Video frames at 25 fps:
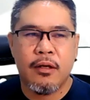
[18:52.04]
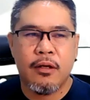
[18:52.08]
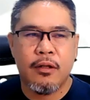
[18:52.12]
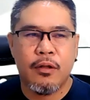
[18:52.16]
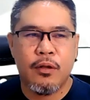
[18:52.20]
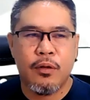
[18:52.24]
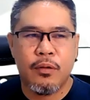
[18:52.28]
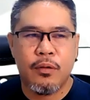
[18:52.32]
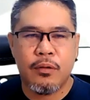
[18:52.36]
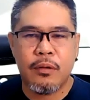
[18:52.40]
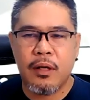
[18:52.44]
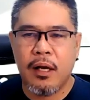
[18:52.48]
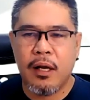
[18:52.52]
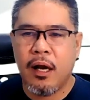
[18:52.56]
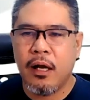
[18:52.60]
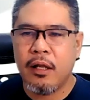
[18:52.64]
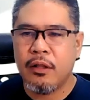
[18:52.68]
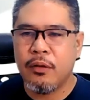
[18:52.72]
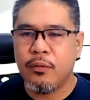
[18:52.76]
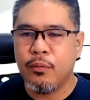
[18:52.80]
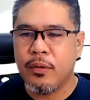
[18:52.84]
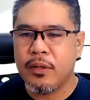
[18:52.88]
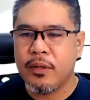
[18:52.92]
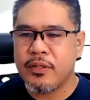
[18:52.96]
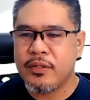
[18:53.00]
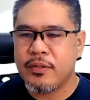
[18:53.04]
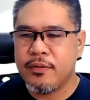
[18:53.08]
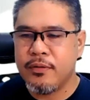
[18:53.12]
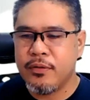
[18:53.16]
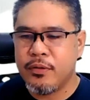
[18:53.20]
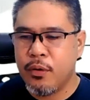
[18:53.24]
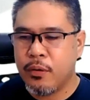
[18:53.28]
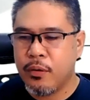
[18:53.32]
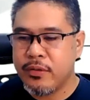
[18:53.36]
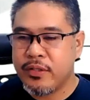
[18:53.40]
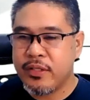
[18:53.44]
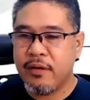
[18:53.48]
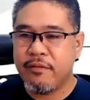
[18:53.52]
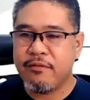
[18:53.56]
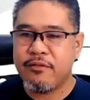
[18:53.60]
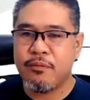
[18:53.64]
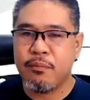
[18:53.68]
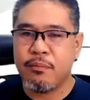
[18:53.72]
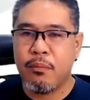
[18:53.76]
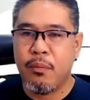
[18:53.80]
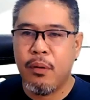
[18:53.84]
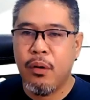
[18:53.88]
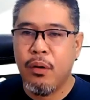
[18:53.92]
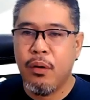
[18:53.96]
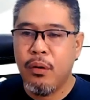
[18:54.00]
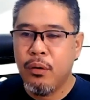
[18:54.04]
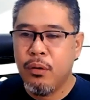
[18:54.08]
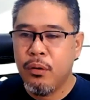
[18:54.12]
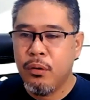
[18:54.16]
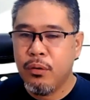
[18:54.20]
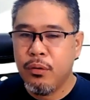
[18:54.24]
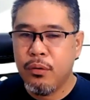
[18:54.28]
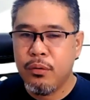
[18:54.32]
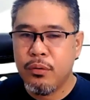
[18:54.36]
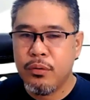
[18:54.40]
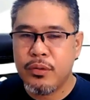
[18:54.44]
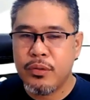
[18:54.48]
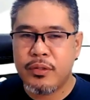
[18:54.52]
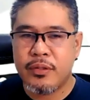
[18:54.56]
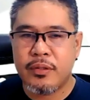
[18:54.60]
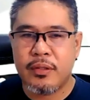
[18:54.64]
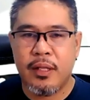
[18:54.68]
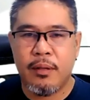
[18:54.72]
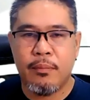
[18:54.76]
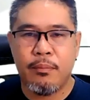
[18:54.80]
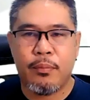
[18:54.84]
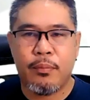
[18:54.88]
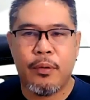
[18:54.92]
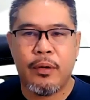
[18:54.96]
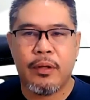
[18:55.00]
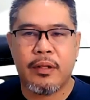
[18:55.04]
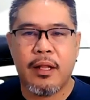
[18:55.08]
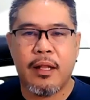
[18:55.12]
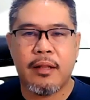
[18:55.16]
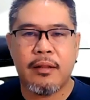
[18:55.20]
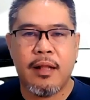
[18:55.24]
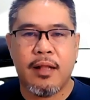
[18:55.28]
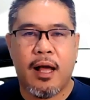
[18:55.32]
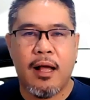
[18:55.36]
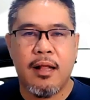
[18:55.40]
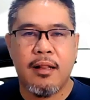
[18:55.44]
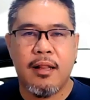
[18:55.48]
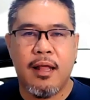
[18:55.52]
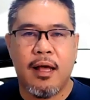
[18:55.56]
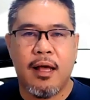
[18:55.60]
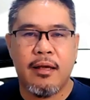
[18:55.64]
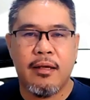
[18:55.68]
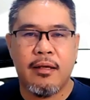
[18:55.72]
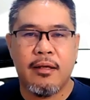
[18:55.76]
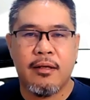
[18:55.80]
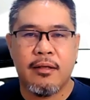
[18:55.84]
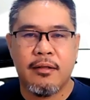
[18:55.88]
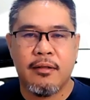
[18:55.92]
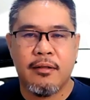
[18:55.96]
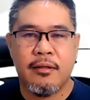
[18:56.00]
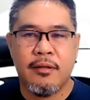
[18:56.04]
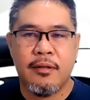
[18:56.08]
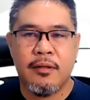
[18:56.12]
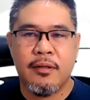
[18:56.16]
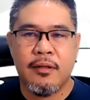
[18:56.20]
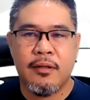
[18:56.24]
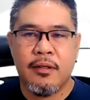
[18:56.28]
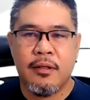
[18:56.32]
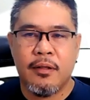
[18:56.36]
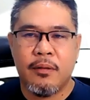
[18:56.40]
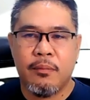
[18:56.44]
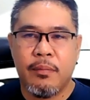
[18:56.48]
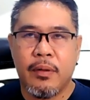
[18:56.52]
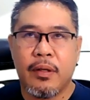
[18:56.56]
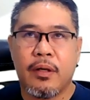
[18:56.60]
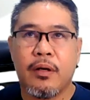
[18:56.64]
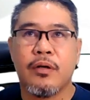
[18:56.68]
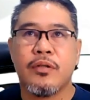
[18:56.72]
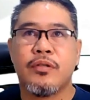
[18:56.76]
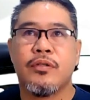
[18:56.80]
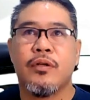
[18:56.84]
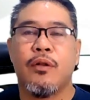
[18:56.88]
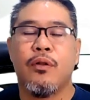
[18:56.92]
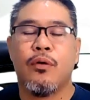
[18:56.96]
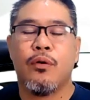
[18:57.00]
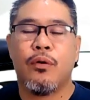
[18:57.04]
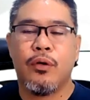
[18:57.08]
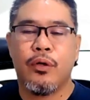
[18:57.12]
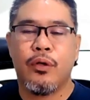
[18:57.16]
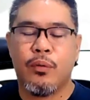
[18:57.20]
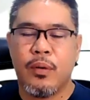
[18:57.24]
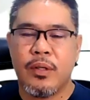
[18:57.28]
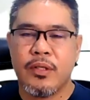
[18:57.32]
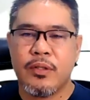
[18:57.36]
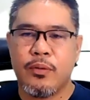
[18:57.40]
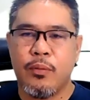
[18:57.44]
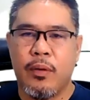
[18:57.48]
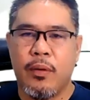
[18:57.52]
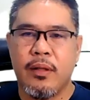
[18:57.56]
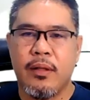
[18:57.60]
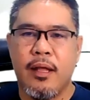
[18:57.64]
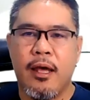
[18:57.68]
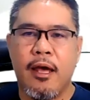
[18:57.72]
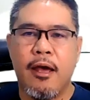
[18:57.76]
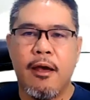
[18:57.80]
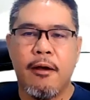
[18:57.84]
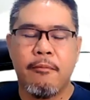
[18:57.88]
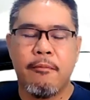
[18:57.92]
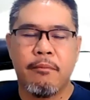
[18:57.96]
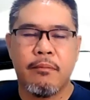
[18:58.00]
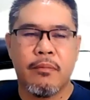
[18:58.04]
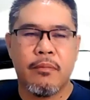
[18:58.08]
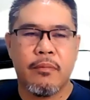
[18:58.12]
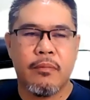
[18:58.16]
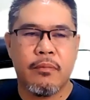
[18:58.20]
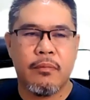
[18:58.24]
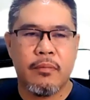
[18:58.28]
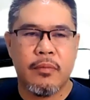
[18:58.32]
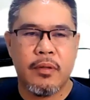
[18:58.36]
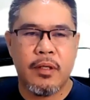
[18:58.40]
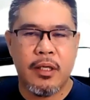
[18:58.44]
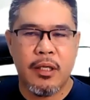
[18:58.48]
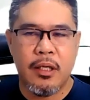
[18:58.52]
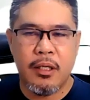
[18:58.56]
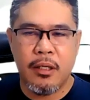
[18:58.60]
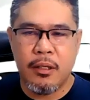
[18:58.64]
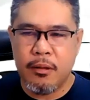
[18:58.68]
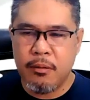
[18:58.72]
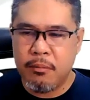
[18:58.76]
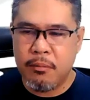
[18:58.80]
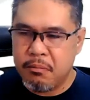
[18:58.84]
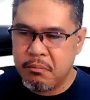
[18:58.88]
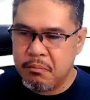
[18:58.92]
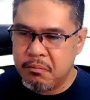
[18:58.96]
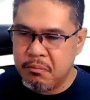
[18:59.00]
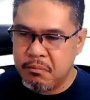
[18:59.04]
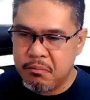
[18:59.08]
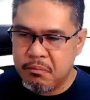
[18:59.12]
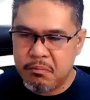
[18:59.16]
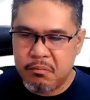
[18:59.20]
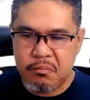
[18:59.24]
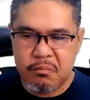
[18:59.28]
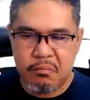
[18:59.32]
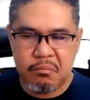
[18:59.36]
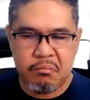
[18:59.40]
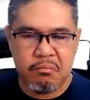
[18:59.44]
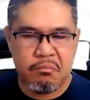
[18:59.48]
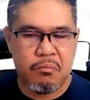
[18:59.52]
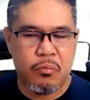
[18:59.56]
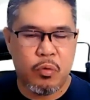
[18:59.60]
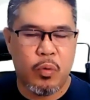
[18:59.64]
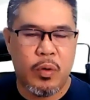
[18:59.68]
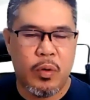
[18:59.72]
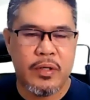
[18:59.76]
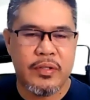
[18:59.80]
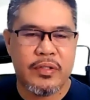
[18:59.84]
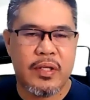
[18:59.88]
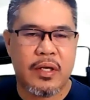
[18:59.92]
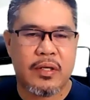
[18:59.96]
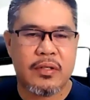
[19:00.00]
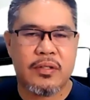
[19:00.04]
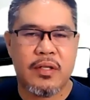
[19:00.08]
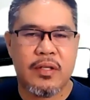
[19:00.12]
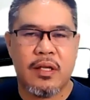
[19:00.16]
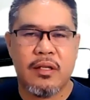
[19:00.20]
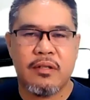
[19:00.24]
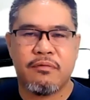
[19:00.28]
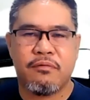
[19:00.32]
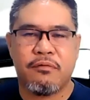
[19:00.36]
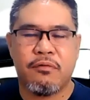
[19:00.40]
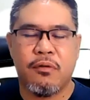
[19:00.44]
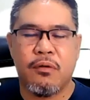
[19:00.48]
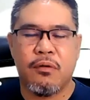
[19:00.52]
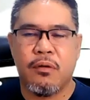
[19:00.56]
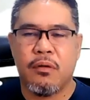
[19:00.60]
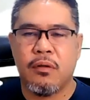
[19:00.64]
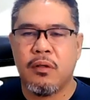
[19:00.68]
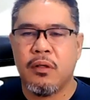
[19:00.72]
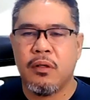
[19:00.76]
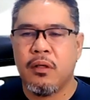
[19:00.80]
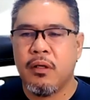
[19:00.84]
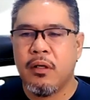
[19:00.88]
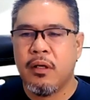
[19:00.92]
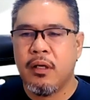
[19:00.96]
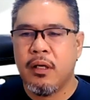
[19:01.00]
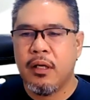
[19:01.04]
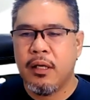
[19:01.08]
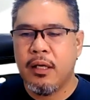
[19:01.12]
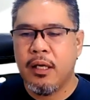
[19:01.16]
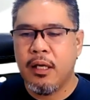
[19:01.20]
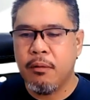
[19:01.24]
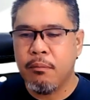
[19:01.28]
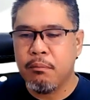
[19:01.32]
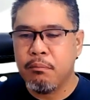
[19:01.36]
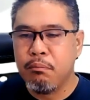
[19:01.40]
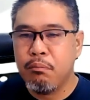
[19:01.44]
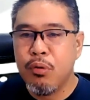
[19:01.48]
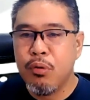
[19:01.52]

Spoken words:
God was Joseph's most important ally because the Lord was with him. He was successful. He